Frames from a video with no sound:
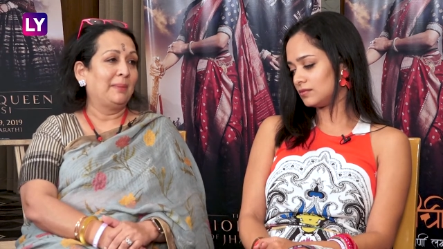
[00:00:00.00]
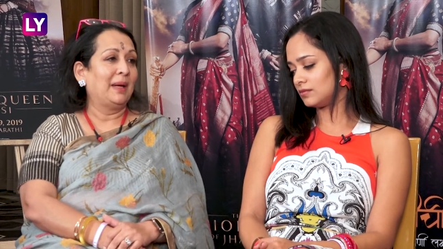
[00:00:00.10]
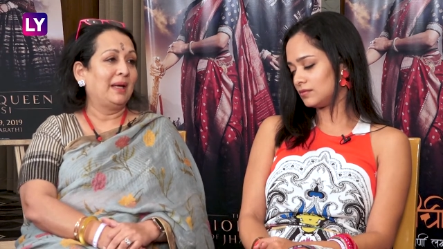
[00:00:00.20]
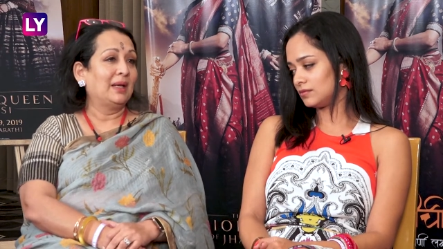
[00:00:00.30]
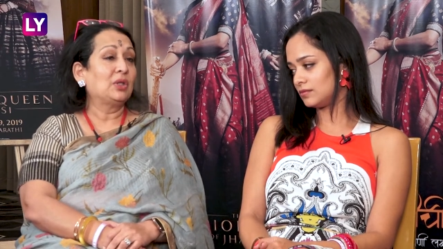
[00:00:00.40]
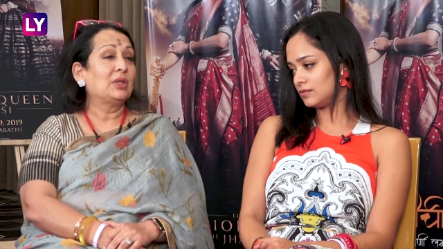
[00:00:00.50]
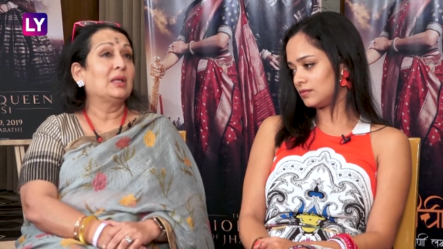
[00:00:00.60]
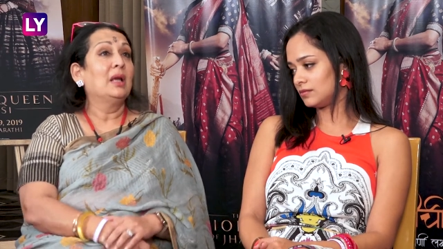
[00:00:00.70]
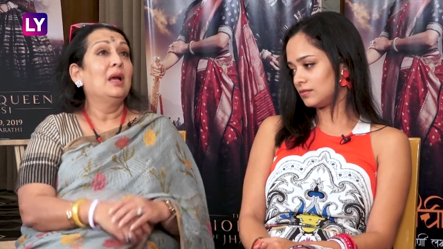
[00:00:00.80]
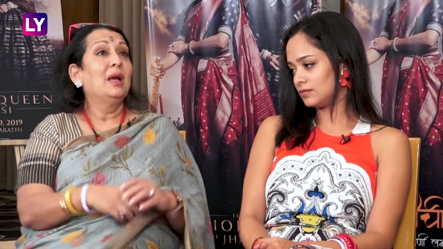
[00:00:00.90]
Speaker 1: a Maharashtrian.
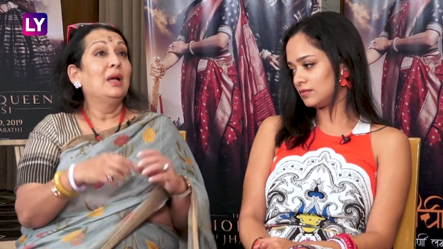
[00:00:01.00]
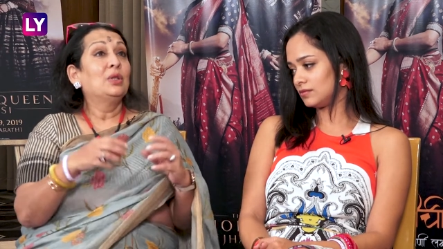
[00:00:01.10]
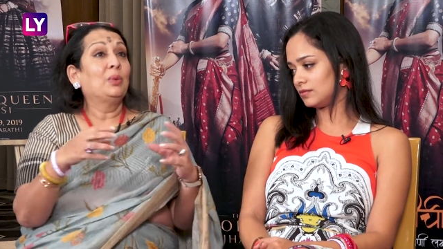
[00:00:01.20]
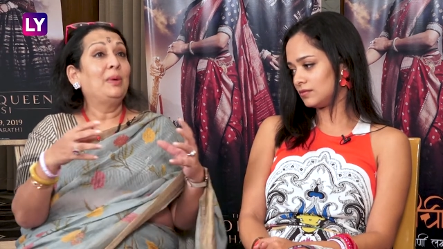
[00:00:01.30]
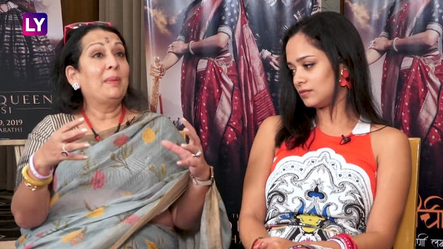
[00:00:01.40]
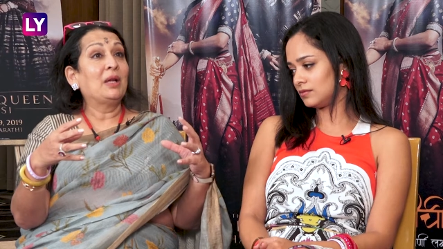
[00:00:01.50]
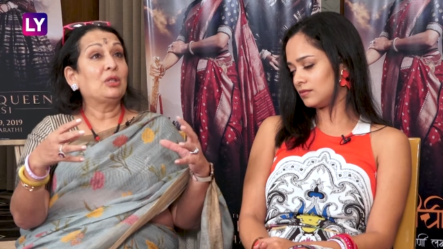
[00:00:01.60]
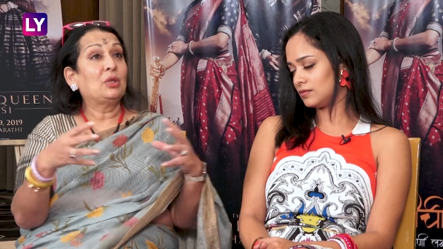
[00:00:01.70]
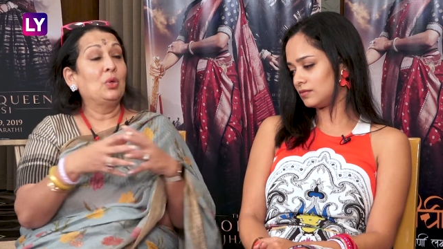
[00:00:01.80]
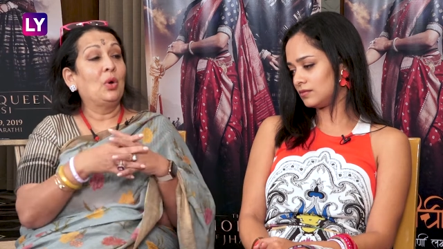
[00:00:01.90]
So we
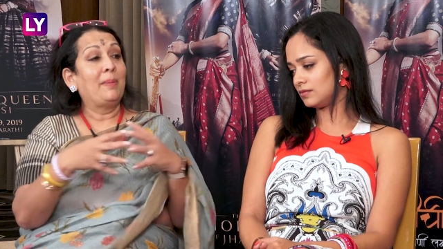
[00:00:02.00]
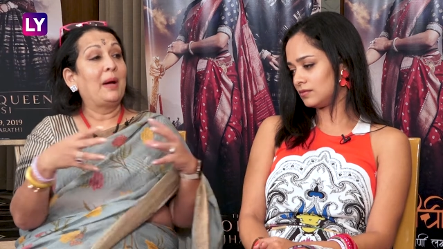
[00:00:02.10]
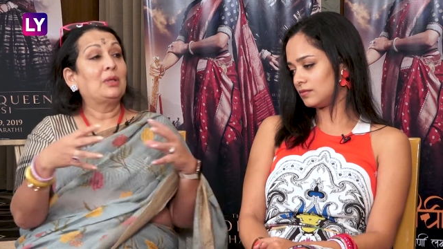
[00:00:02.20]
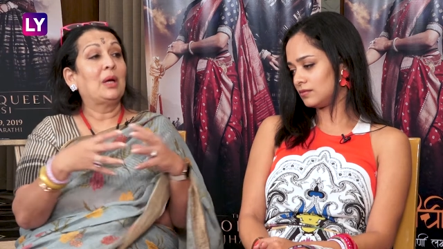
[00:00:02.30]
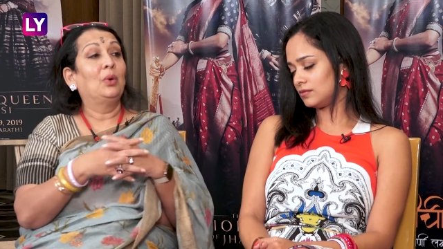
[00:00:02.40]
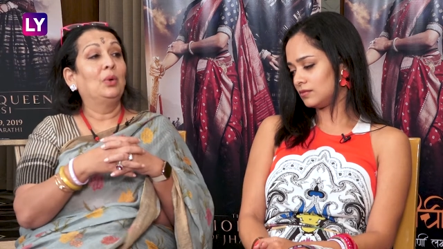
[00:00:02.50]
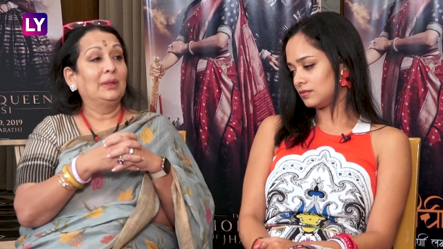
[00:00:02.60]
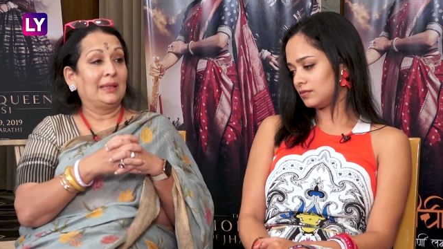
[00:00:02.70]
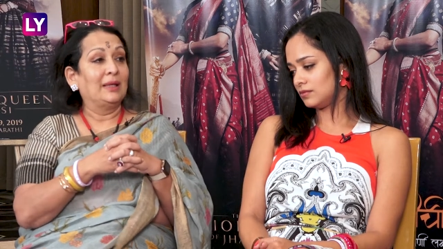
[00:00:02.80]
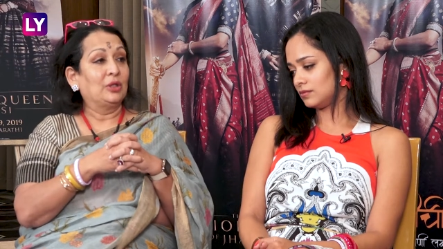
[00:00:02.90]
must know about our own
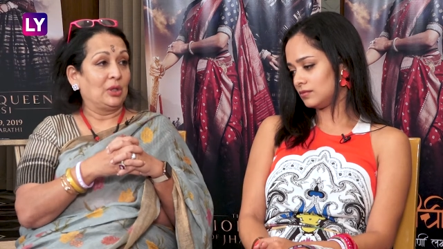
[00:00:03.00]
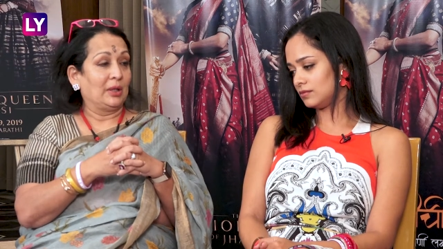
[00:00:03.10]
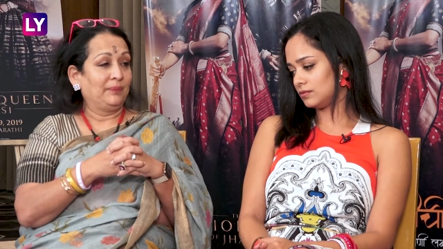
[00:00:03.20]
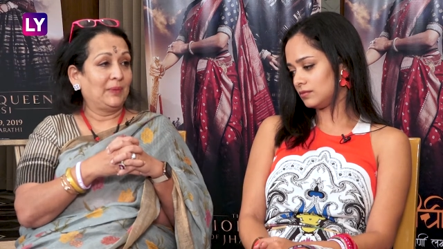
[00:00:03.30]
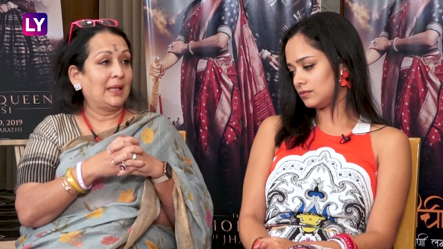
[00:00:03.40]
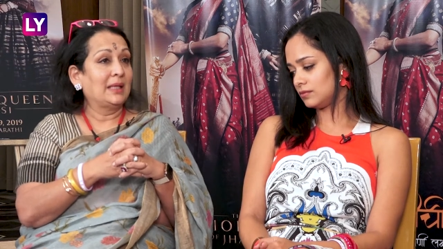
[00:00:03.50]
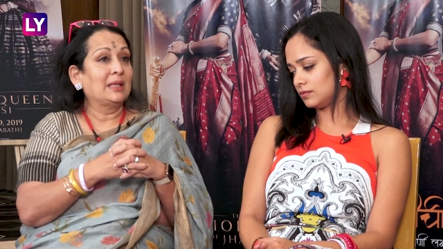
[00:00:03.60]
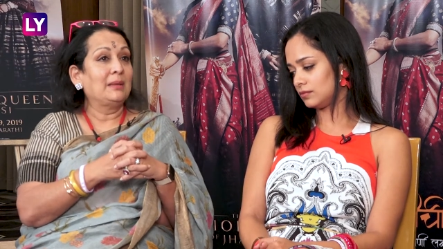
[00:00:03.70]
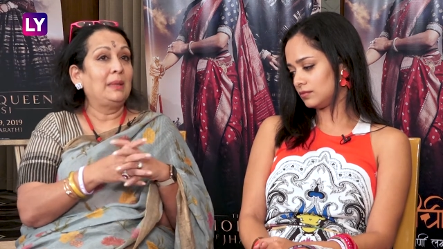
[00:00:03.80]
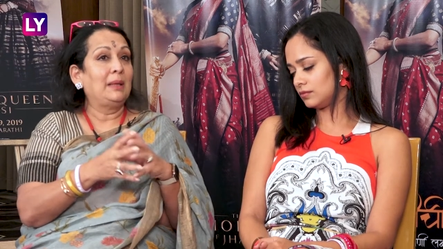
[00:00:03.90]
culture. Yes. That
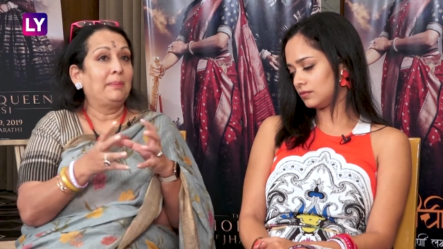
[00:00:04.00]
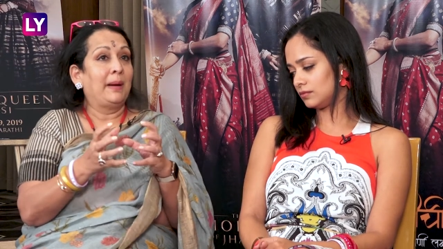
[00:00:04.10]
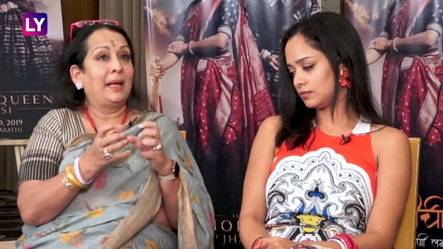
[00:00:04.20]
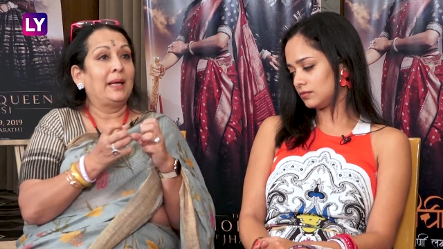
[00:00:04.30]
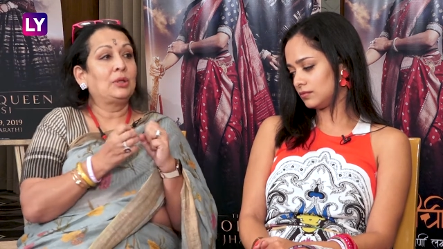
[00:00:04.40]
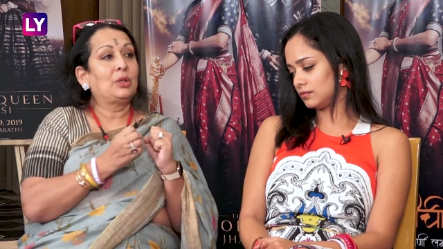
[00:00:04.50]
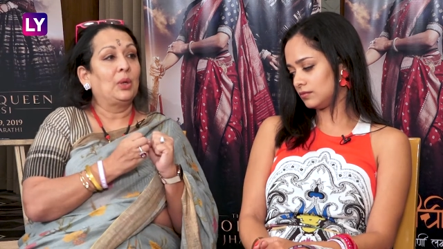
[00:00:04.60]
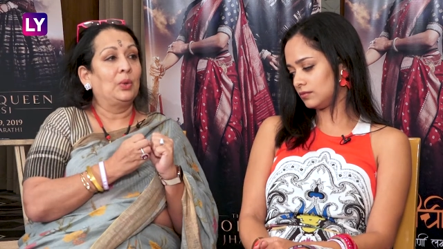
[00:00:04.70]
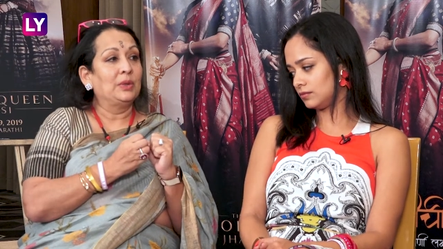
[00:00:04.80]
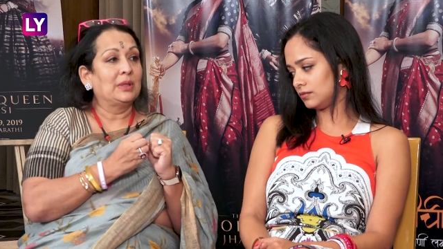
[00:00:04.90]
doesn't mean Maharashtra
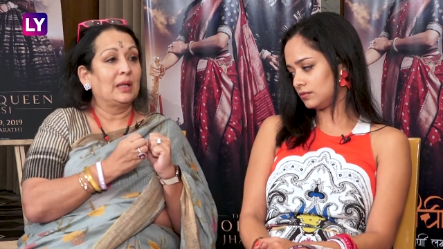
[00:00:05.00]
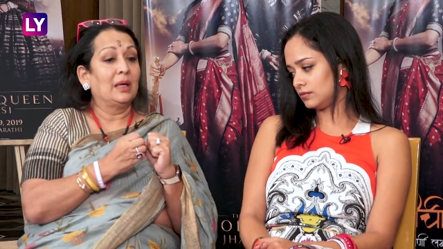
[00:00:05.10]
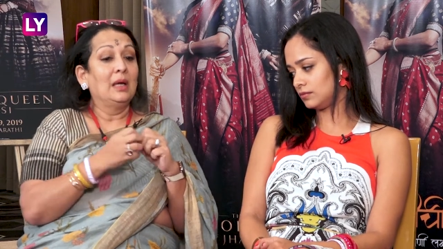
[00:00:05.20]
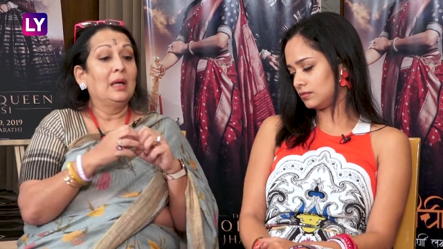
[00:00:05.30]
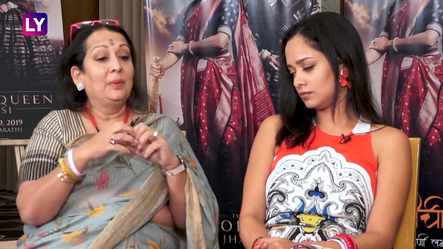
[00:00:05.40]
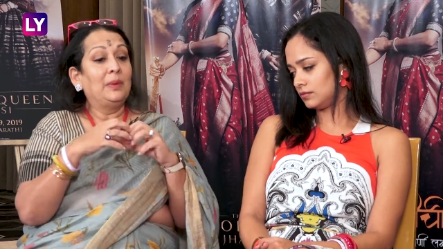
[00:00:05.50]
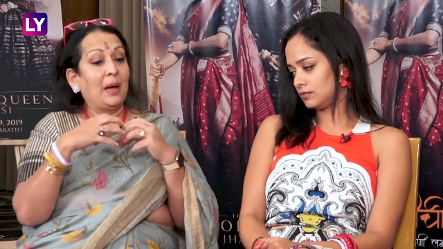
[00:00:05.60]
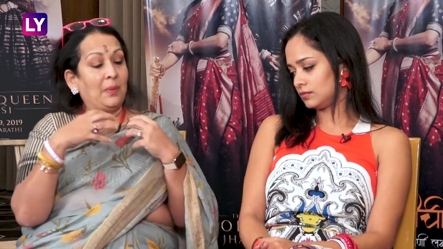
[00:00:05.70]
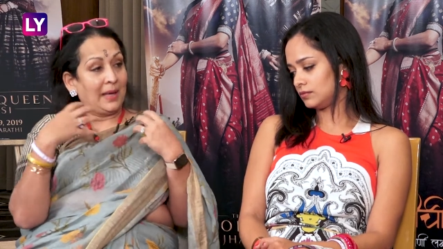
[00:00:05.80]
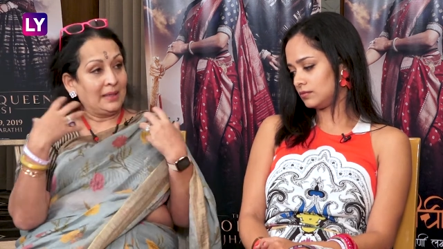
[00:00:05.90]
owns her. We
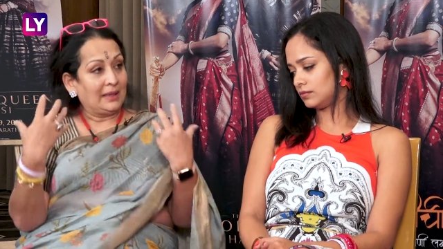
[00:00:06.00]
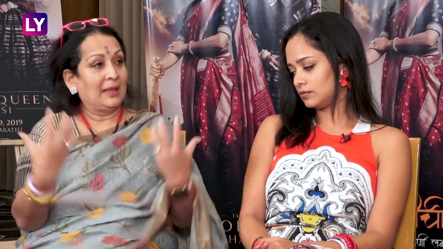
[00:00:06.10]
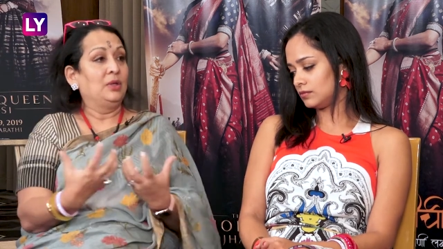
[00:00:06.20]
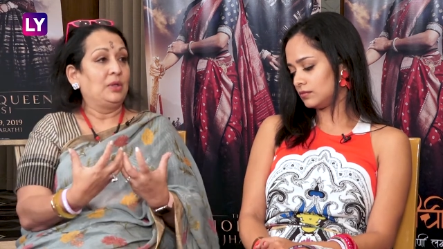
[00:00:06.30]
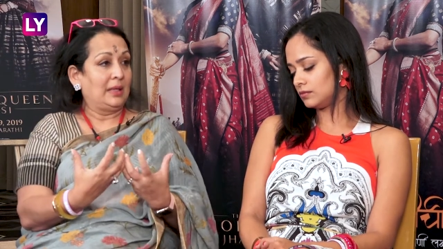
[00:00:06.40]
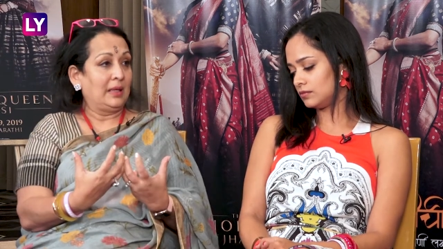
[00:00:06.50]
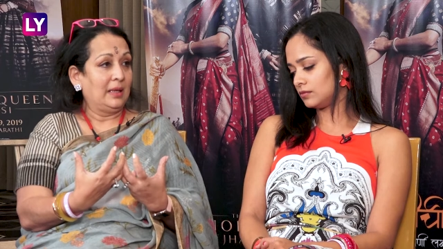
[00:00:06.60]
are one country.